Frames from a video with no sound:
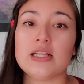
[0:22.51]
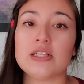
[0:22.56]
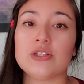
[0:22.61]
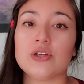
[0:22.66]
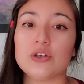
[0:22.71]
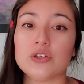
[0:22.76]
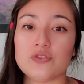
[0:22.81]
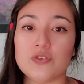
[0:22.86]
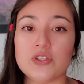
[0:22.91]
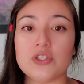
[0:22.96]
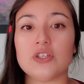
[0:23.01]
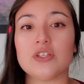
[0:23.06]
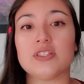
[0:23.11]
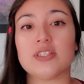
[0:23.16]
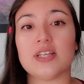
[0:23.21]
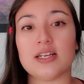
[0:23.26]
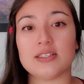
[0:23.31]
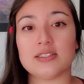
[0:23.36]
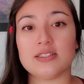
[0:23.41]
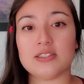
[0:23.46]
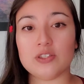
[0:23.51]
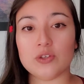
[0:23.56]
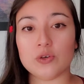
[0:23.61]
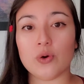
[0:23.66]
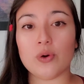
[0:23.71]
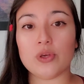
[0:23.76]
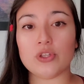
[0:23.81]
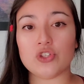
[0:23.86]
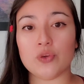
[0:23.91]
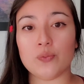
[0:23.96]
those videos are still
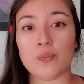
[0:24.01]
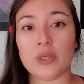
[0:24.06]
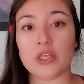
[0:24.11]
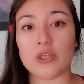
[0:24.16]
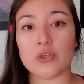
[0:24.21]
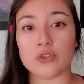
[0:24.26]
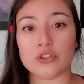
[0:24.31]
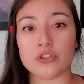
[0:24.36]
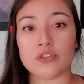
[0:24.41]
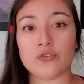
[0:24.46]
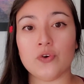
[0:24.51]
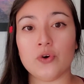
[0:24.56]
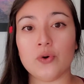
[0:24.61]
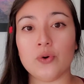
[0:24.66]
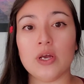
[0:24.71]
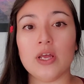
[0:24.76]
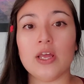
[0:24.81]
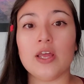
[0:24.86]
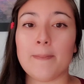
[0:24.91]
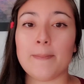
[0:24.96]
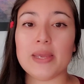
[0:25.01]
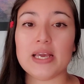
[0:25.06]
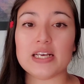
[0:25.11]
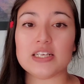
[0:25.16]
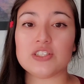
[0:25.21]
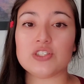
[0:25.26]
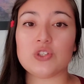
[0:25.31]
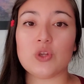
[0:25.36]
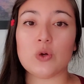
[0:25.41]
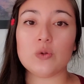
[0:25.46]
going to be useful
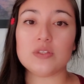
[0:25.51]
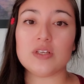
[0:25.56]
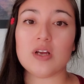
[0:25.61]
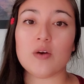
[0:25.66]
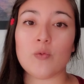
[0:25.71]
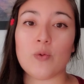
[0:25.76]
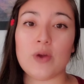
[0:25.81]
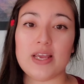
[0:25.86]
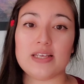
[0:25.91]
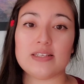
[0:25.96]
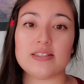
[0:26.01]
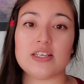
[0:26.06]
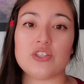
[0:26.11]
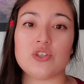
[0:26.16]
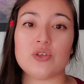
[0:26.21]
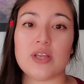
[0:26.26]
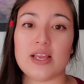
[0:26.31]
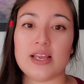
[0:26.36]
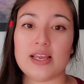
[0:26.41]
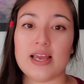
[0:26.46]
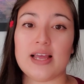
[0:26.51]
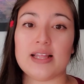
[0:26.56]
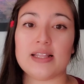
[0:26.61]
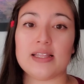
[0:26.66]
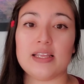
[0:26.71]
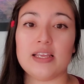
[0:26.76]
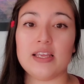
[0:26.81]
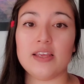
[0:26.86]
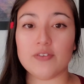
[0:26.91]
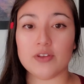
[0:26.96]
because those are ways that you can get
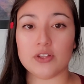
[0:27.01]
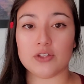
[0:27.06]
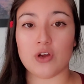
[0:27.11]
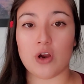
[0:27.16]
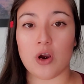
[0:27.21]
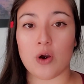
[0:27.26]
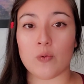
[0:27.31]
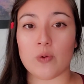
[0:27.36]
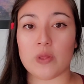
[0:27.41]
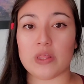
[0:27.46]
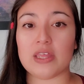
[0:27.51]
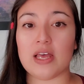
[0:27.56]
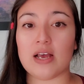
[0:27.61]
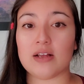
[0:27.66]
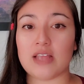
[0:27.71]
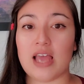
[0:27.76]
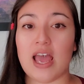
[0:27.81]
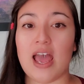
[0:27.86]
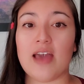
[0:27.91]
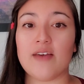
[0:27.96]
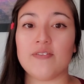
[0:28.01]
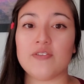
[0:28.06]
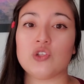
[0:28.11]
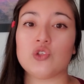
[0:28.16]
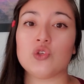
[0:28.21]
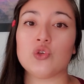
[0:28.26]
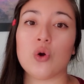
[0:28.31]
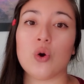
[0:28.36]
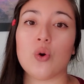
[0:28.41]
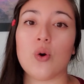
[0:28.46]
inventory without having
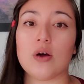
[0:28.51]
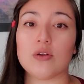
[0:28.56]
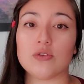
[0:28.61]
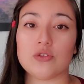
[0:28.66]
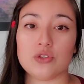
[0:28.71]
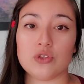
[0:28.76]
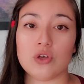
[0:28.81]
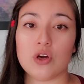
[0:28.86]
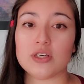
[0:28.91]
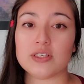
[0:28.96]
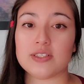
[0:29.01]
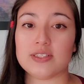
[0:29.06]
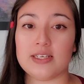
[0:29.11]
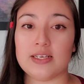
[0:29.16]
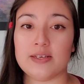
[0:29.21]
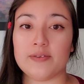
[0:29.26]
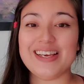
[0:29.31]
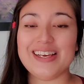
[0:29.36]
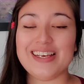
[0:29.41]
to go outsourcing.